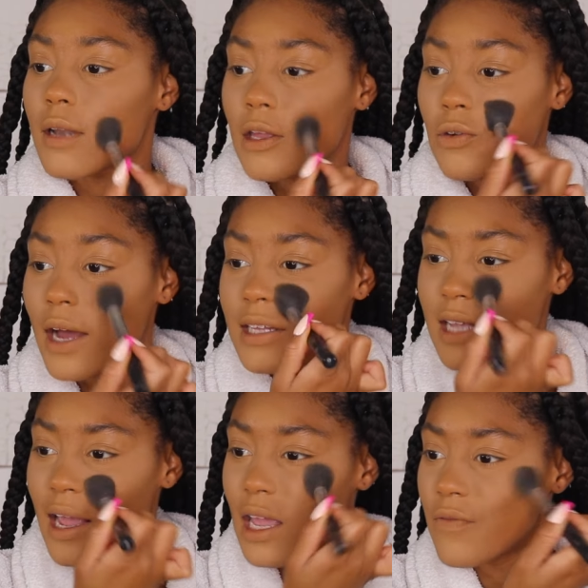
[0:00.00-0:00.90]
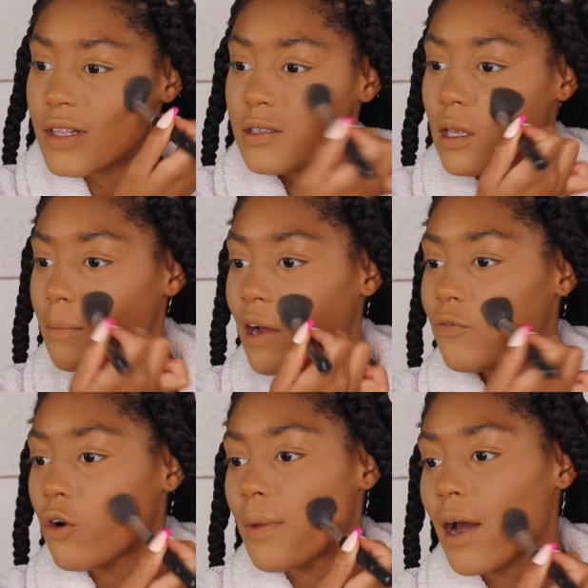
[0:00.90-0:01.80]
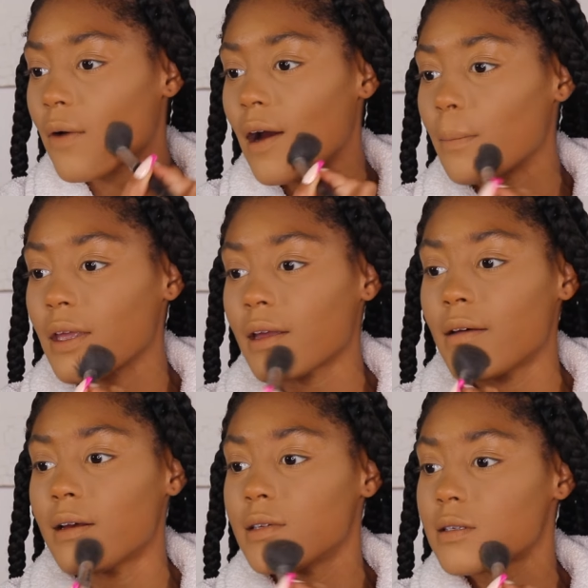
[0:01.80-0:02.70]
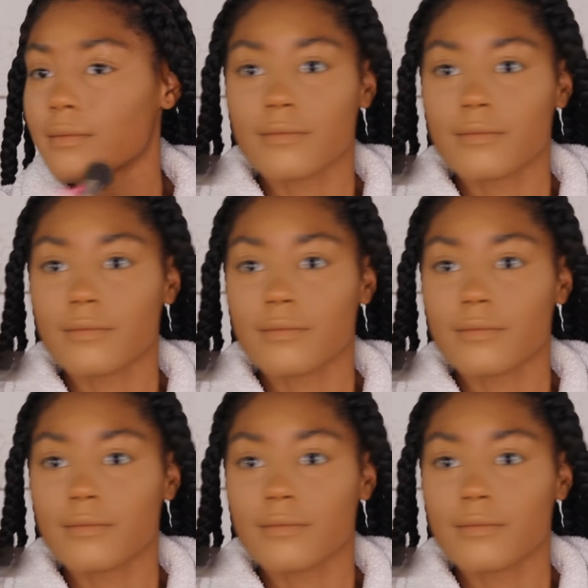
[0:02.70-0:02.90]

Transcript: Like, you guys can't even see my full background because